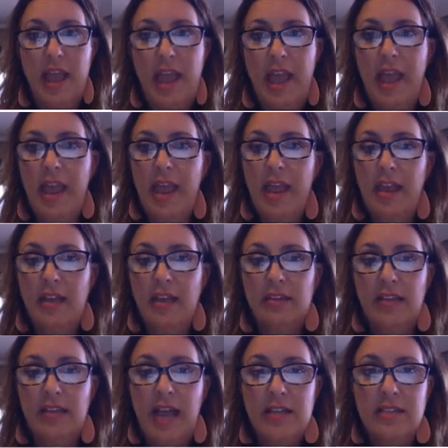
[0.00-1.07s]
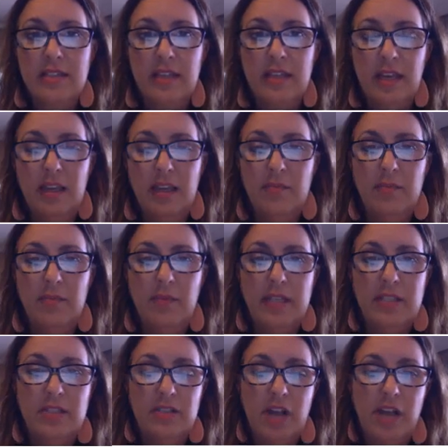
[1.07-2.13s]
And lastly, my
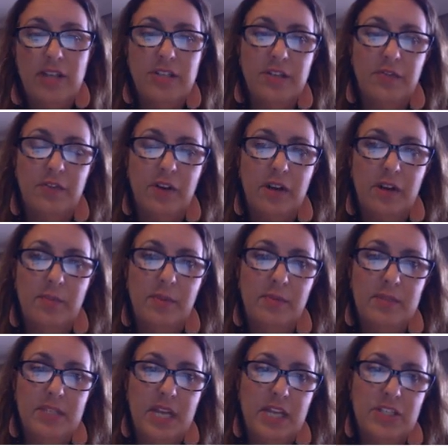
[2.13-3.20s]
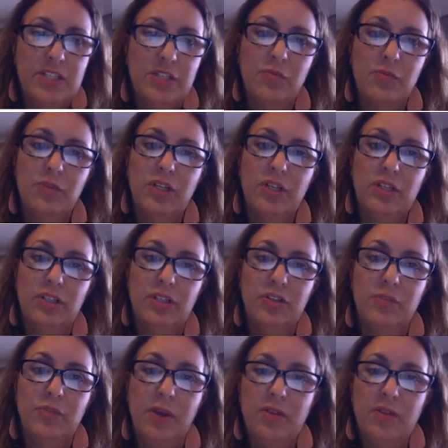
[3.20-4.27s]
strategy for implementation would
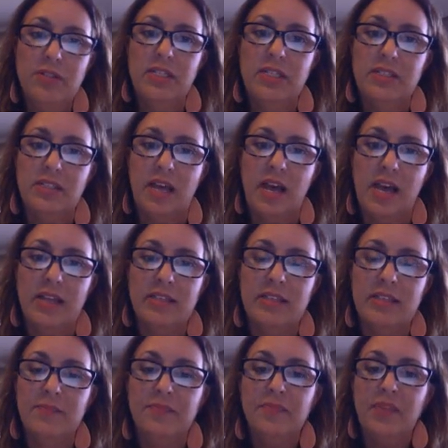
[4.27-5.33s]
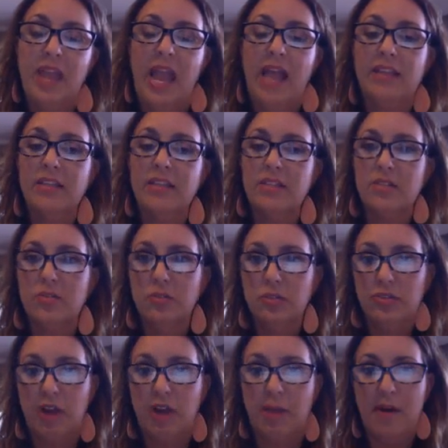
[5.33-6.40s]
include posting signs at the school
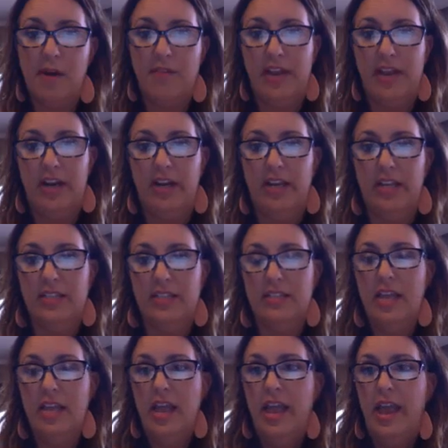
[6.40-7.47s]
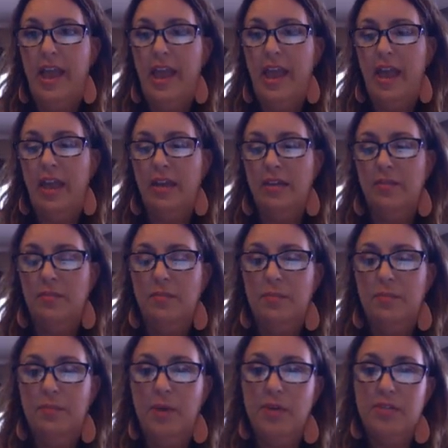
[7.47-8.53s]
drop-off areas and
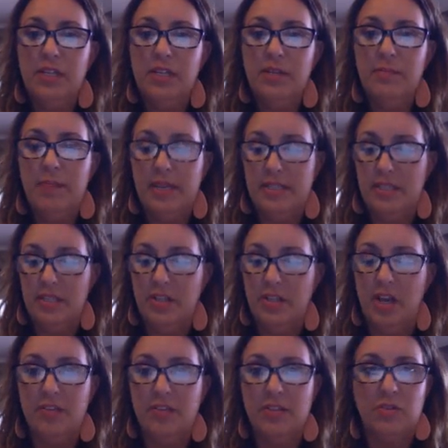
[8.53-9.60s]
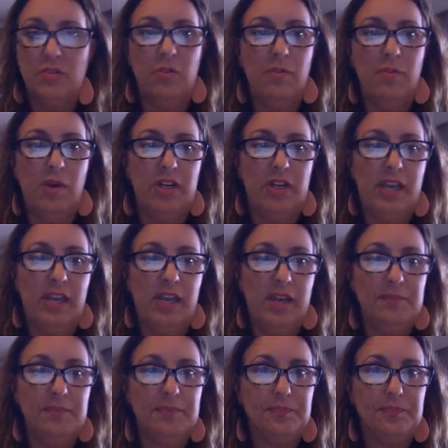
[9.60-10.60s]
posting a message on the school marquee.